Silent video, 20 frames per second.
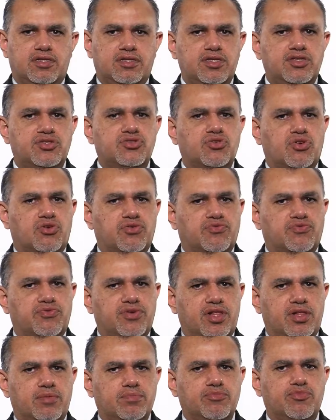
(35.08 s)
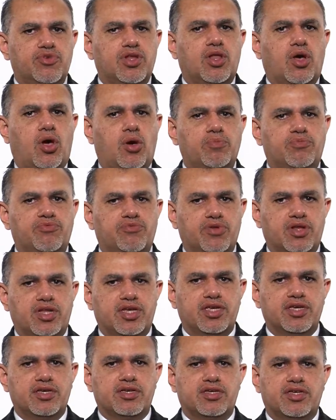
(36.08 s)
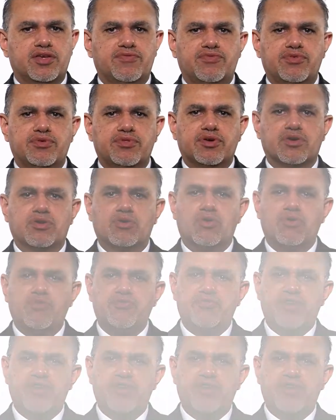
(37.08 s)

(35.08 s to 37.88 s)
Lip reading: This short film will hopefully give you the core